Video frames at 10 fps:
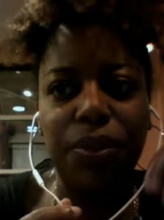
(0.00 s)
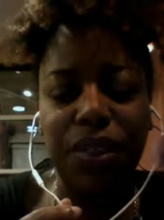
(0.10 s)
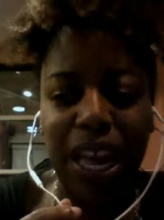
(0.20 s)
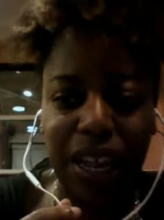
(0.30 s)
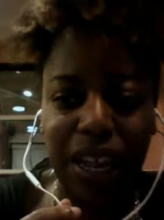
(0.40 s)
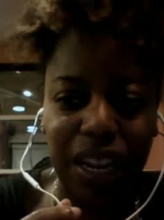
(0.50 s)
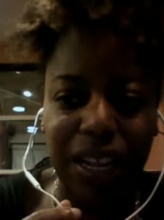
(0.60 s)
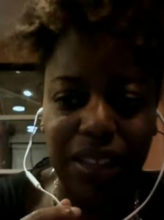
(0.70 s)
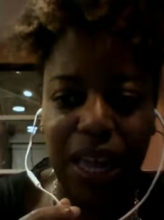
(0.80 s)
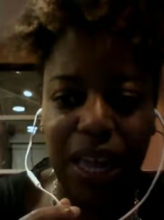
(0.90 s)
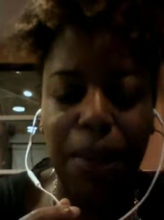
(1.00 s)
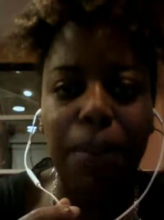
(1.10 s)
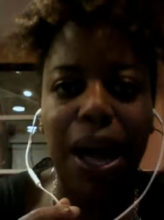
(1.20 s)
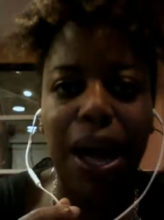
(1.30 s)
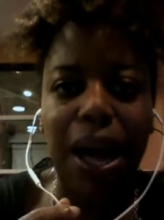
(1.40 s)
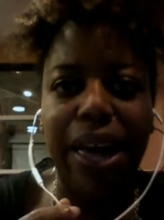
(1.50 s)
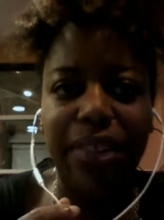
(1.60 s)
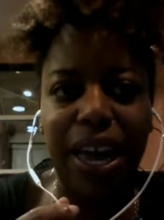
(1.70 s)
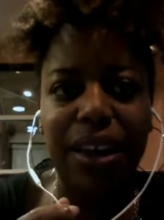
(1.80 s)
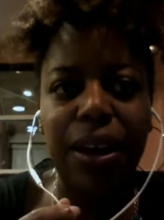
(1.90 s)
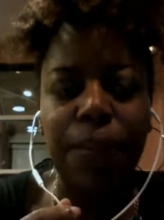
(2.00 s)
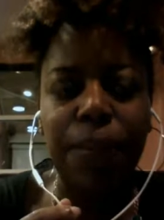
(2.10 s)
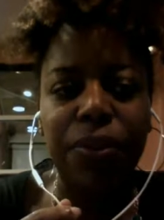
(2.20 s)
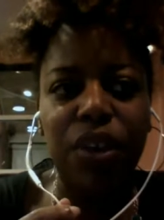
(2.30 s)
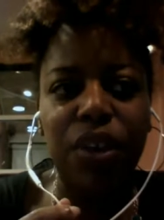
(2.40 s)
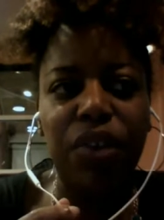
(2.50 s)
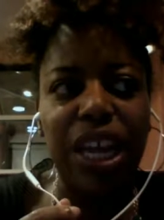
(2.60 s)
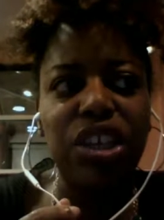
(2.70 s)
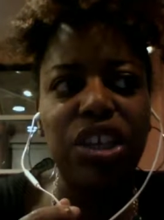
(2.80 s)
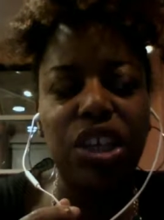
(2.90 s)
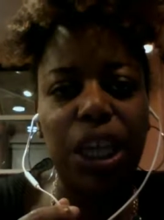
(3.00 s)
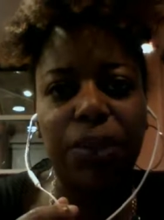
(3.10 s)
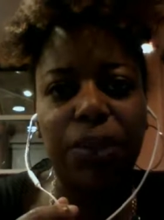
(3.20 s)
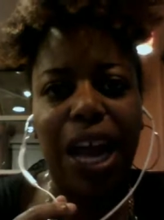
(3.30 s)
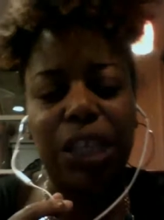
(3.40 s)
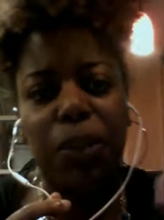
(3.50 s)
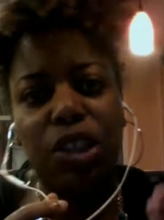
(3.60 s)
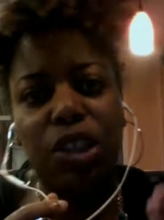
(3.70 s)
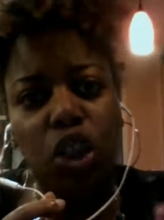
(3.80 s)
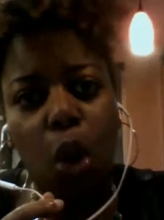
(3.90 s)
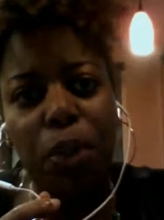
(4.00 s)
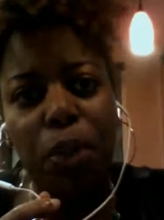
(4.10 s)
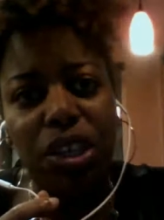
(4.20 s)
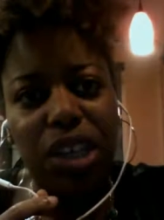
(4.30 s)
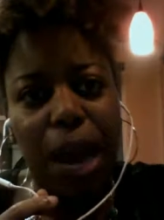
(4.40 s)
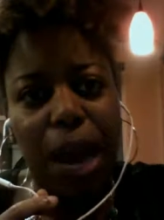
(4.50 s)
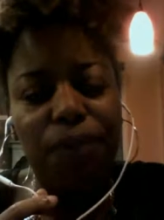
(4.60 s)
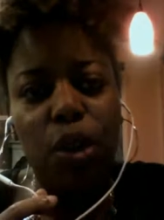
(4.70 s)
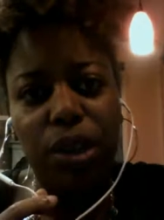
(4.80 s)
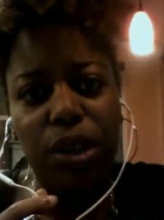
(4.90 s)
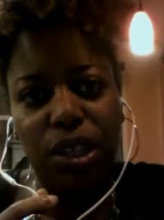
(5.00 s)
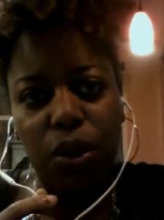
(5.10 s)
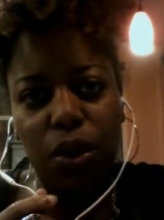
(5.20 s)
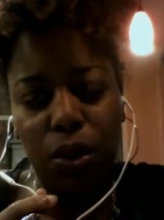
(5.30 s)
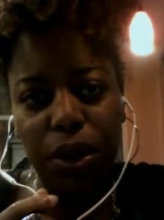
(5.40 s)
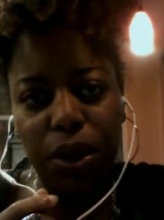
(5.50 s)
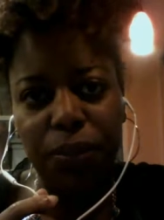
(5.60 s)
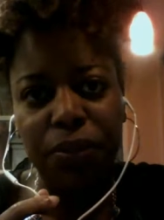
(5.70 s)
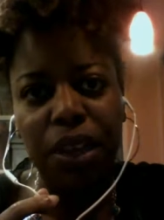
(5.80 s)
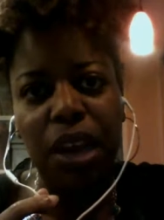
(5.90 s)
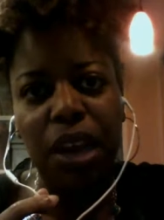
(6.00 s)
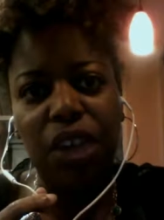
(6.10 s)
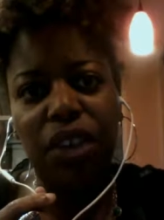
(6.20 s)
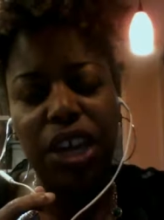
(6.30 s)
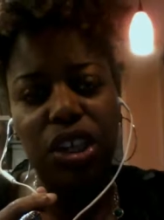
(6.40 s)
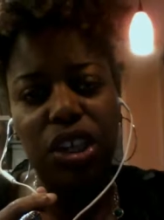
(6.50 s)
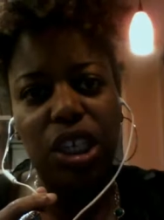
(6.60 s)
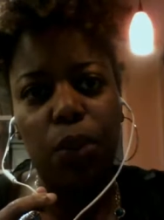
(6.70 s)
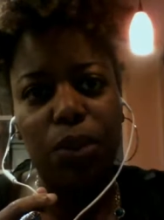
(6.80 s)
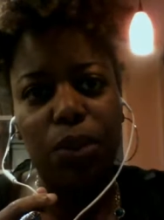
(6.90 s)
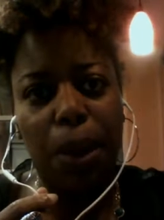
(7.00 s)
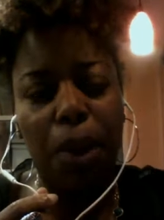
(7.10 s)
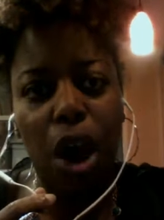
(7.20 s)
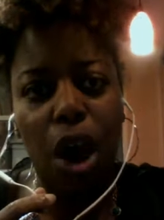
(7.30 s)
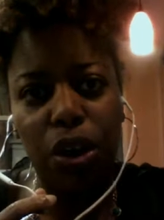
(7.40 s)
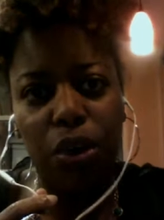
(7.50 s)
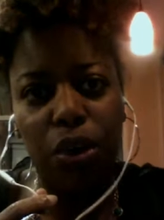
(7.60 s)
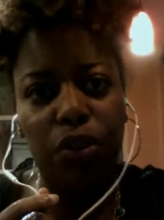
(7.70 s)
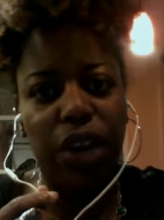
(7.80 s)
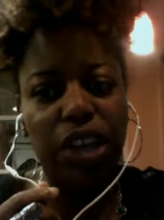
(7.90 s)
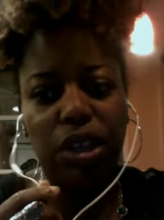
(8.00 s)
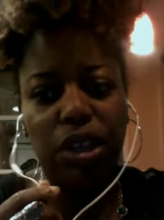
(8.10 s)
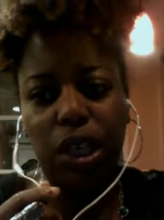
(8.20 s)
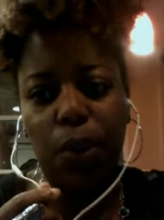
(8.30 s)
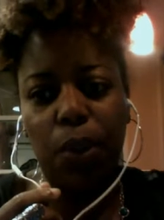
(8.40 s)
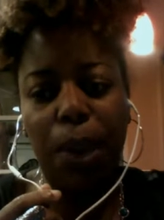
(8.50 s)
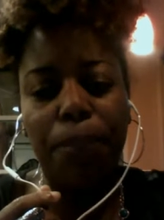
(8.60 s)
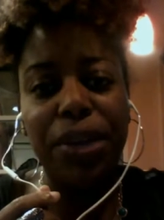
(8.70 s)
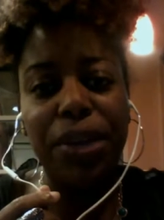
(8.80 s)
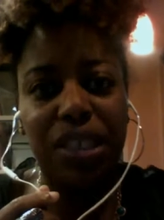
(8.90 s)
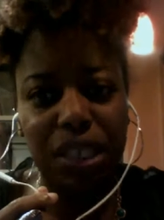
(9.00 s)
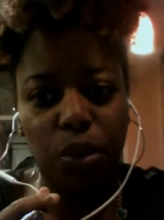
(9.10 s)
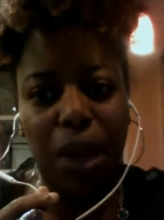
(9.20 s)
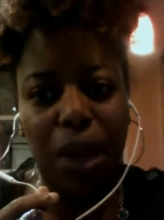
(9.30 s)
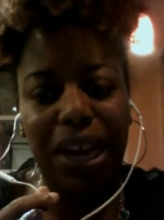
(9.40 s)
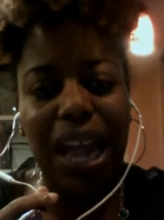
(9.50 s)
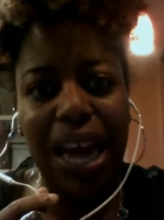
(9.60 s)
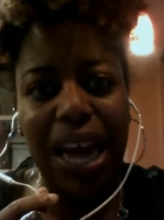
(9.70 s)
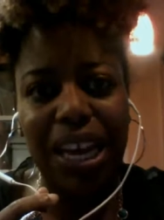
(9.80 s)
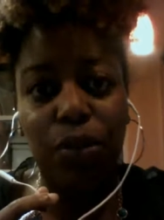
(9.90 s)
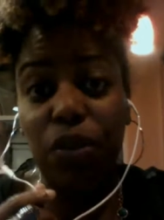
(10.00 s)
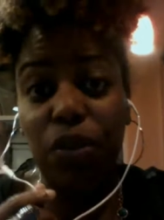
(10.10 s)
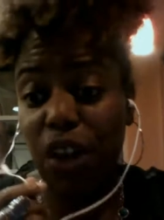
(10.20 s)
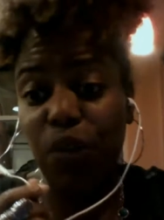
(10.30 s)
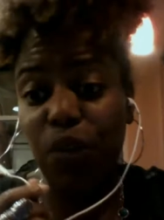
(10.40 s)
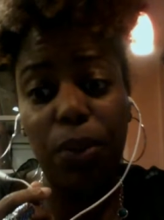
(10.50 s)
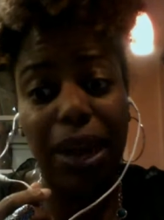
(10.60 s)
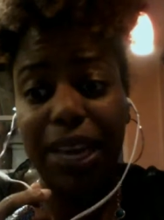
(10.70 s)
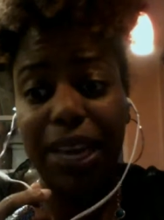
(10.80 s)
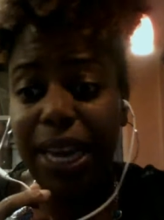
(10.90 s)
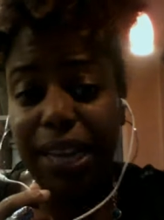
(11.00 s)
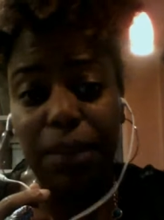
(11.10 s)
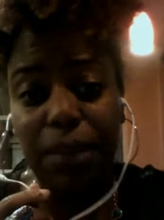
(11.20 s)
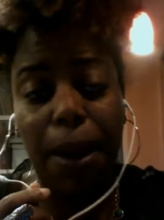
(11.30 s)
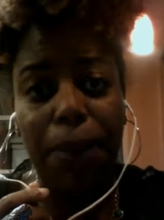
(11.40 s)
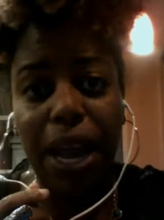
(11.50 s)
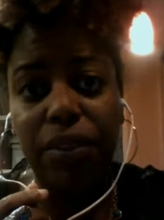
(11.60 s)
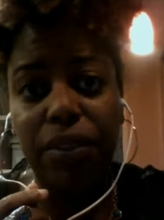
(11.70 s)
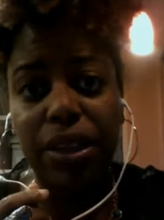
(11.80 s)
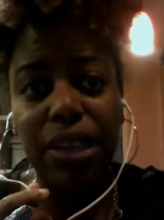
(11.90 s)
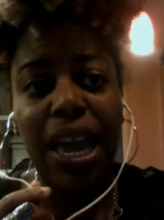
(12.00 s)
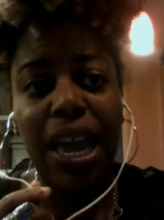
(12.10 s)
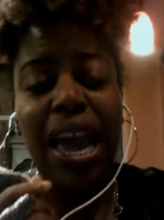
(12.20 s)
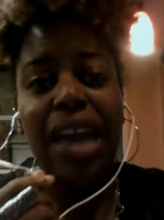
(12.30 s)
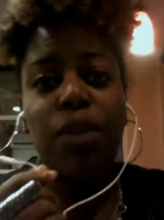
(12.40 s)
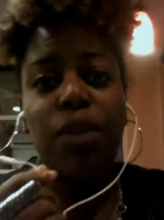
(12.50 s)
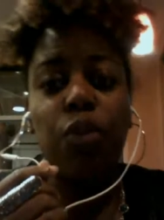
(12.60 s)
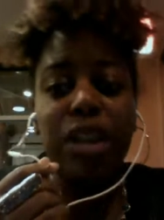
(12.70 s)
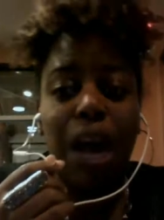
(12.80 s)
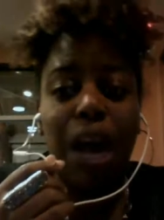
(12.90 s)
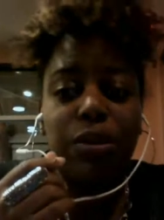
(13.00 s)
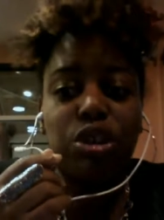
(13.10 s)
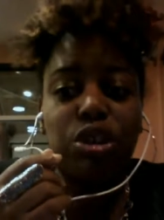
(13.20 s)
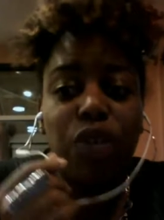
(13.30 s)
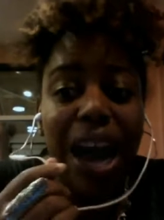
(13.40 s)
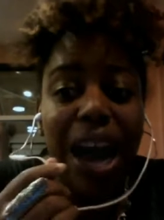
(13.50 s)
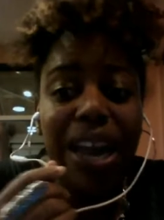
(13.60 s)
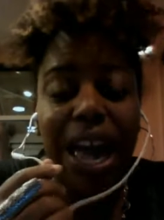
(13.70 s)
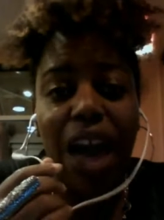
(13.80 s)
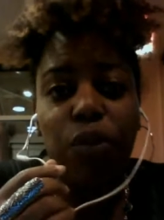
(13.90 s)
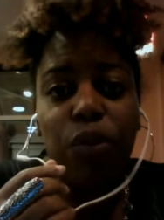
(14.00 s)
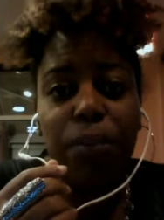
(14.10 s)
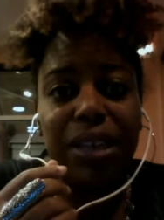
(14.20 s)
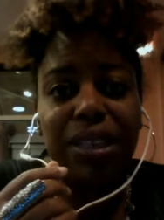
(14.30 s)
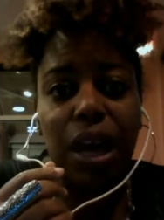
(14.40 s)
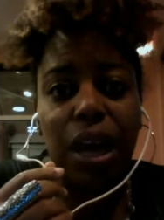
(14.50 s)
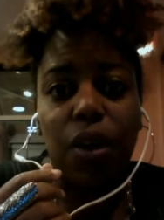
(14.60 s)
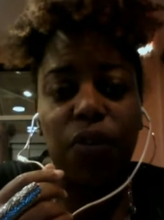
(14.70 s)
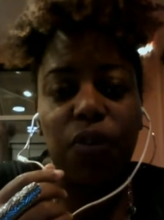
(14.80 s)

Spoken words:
that clicked in my mind, that the relationships that I spent so much time focusing on, the relationship with my partner, the relationship with my business, with my client, even with my kids and my parents, and the one that I was trying to have with myself,